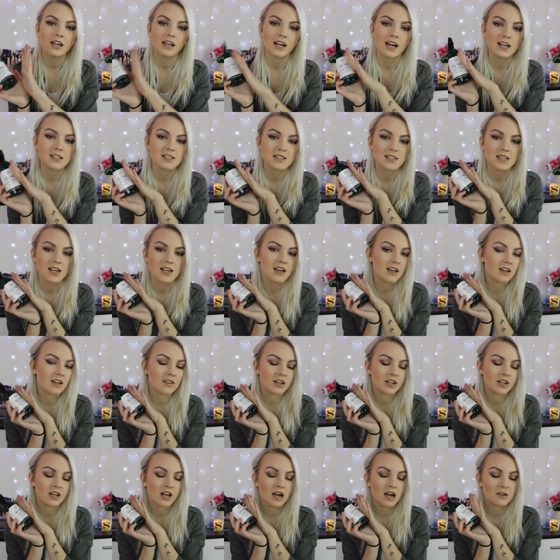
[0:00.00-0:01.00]
cleansing and
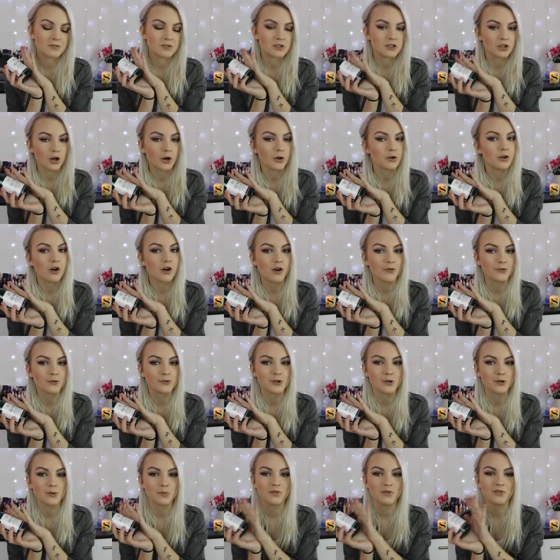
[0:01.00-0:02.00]
then you have to tone
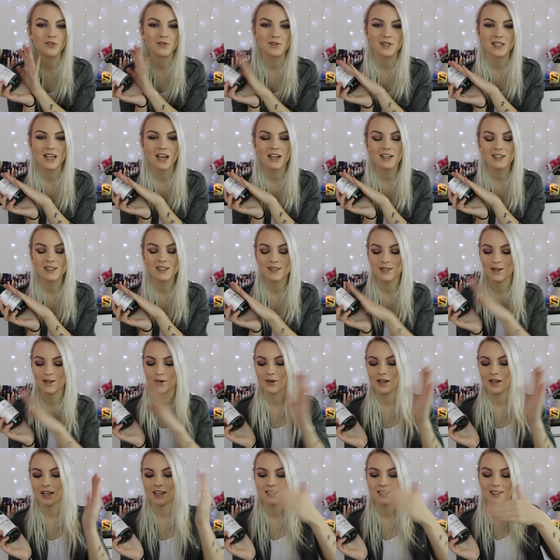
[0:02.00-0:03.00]
after with your skin, so
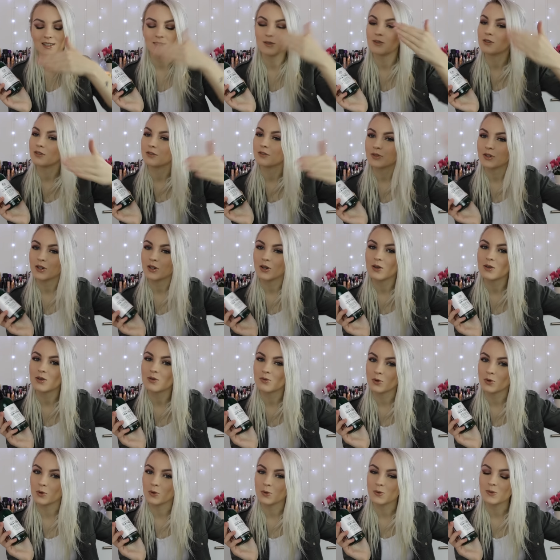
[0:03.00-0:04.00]
it is sort of, you know, the
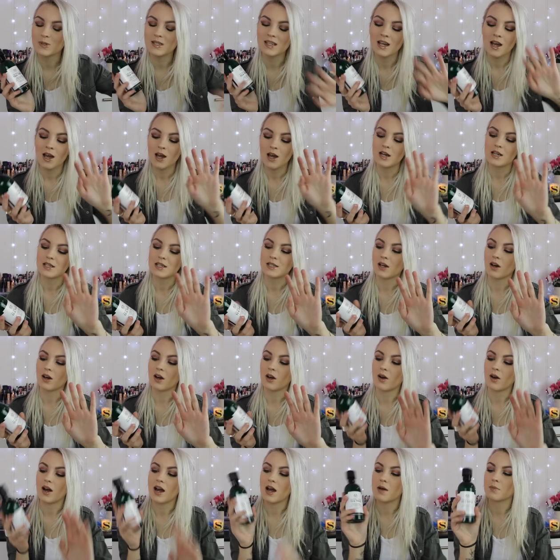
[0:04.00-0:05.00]
rules. So
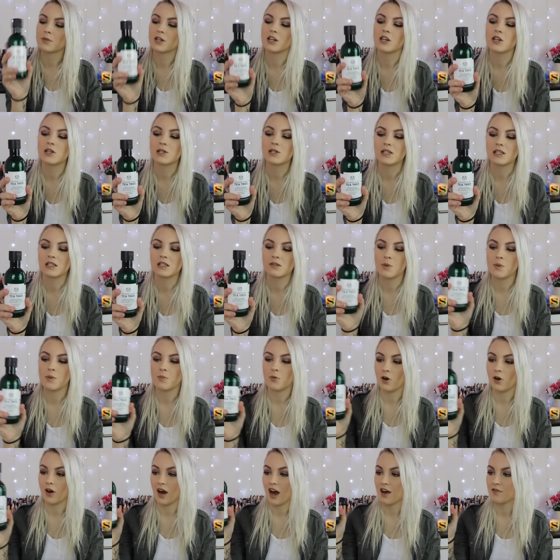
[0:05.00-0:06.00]
I am going to use this a bit
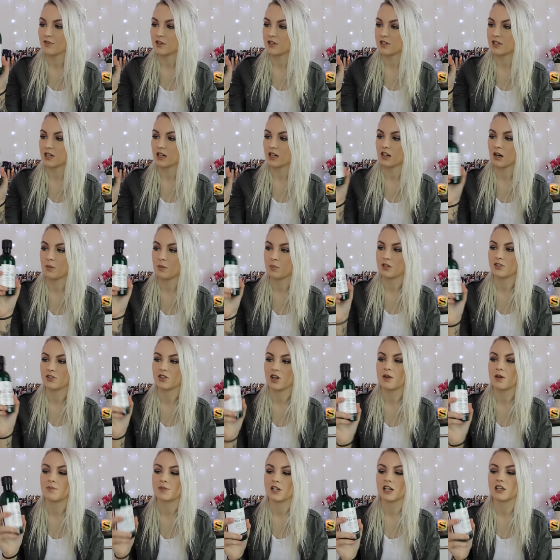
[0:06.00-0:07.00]
more. I have used it a couple of
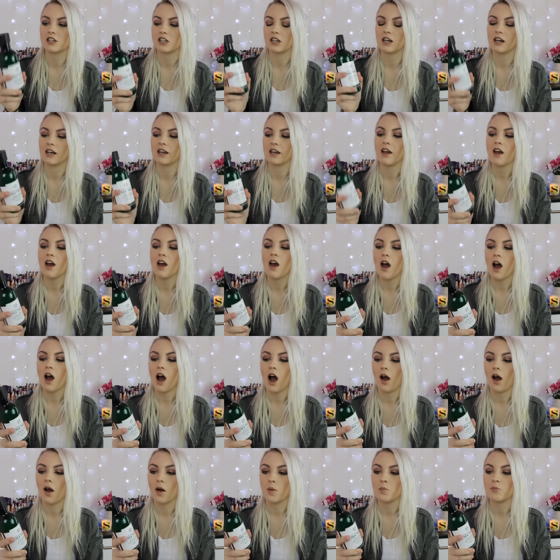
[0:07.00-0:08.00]
times actually.
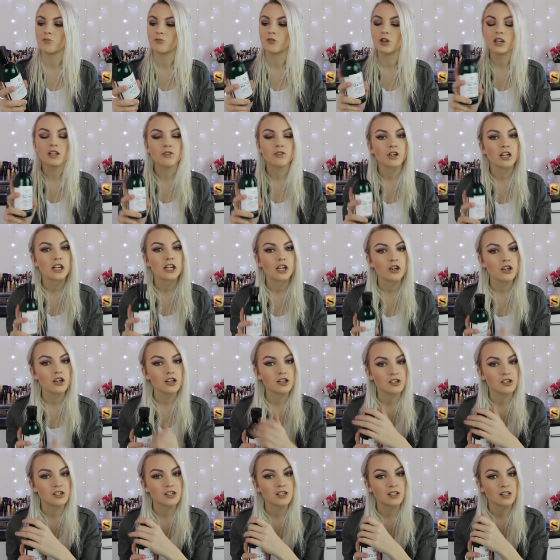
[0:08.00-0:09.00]
Really really
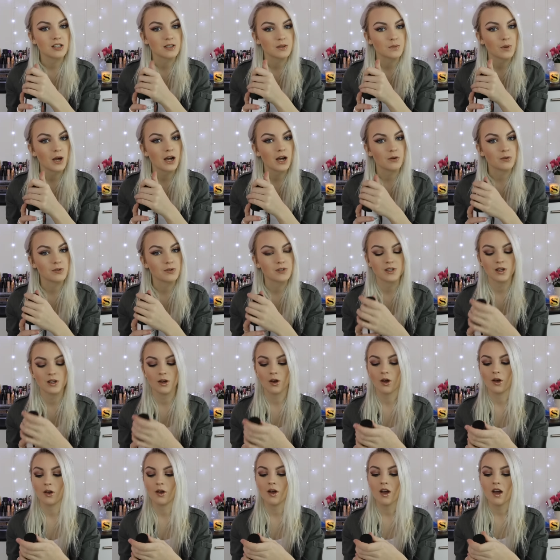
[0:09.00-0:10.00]
good as well.
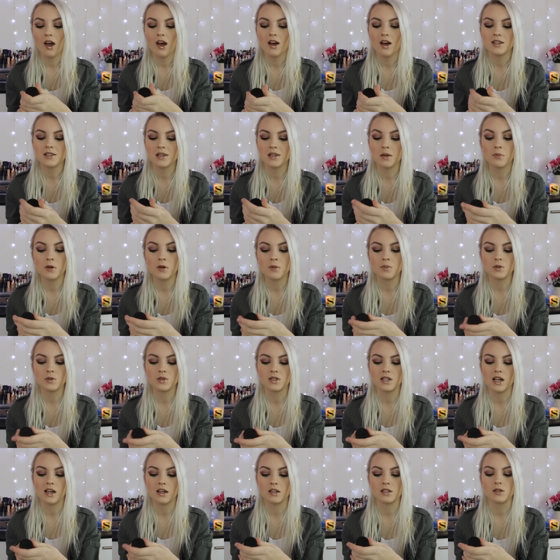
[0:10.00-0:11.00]
So some people
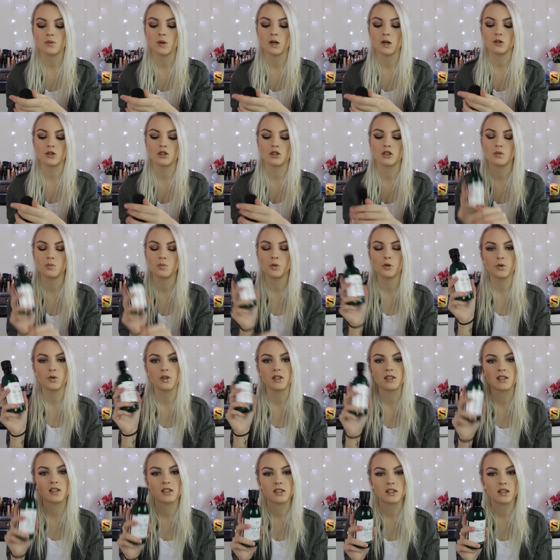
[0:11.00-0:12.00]
say as well just to pour
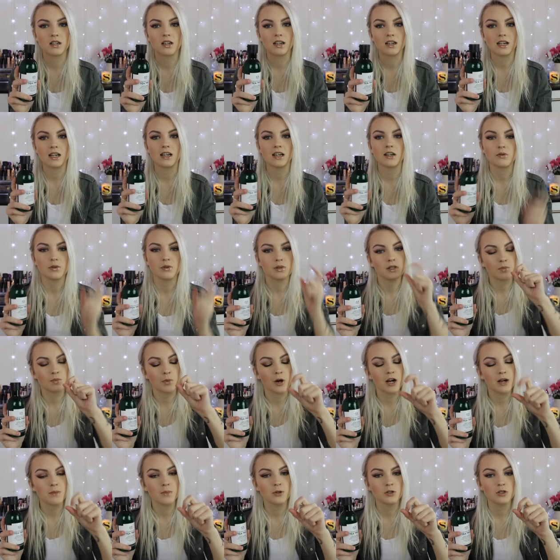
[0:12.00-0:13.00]
this into like a little
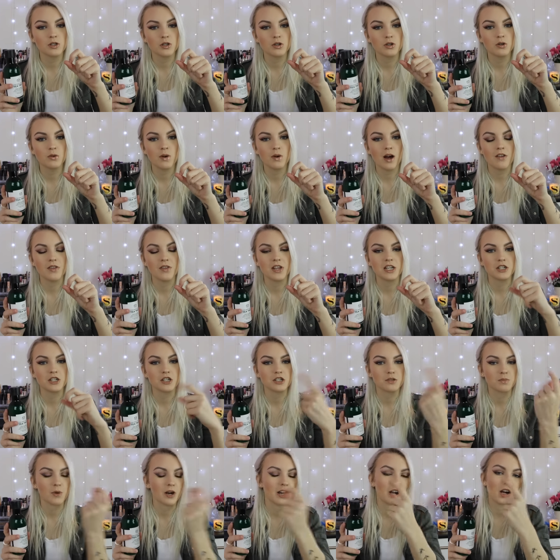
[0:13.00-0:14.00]
spray bottle and then
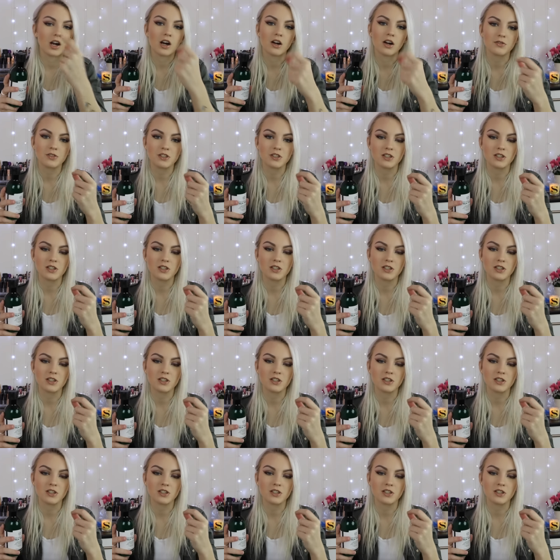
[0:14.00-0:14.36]
just spray it